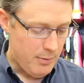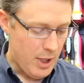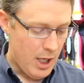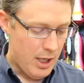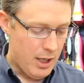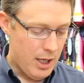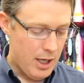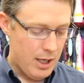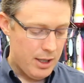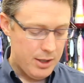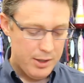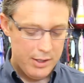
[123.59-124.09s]

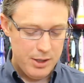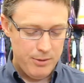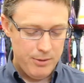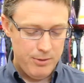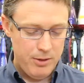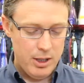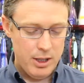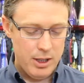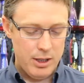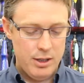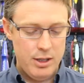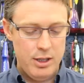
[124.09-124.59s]
Stuff
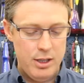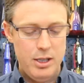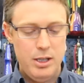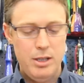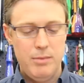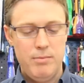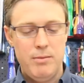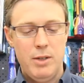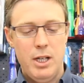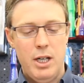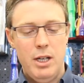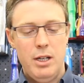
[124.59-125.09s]
like
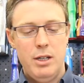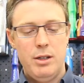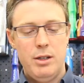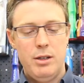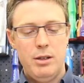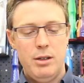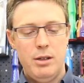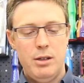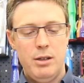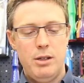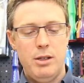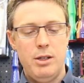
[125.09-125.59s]
the
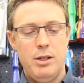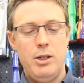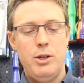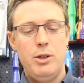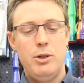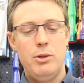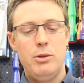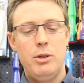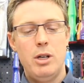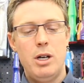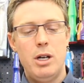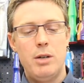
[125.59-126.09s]

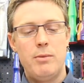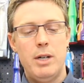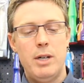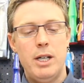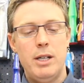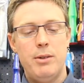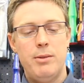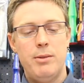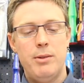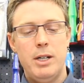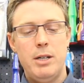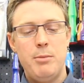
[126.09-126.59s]
new
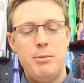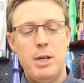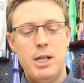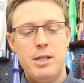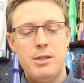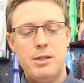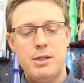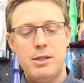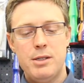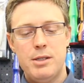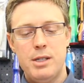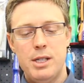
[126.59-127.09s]
lightweight thready
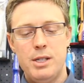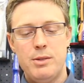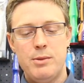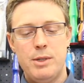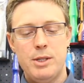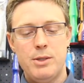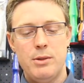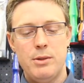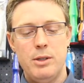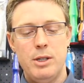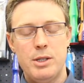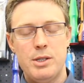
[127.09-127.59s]
busters. These
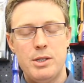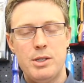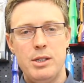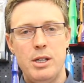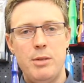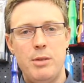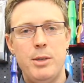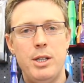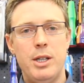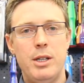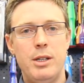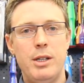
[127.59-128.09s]
ones are a lot
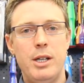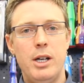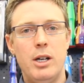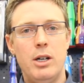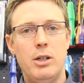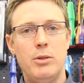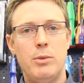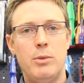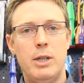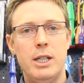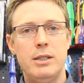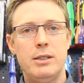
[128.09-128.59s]
slimmer than the
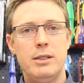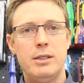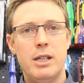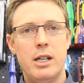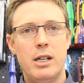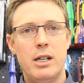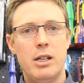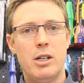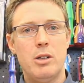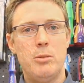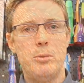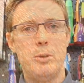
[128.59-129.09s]
old ones,
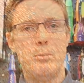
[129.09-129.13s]
get a little